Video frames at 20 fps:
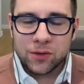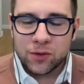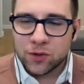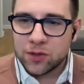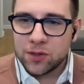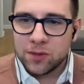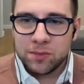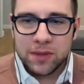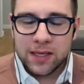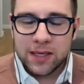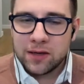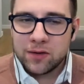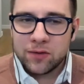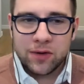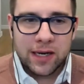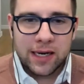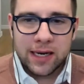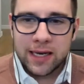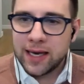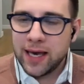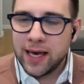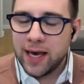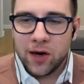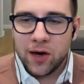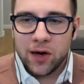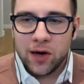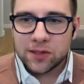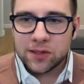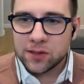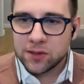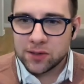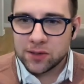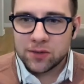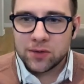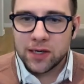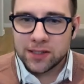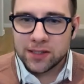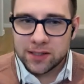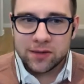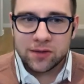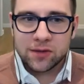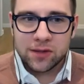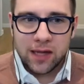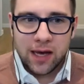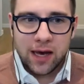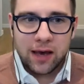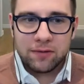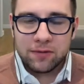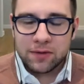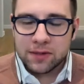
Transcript: or could be creating chaos or stress in their life.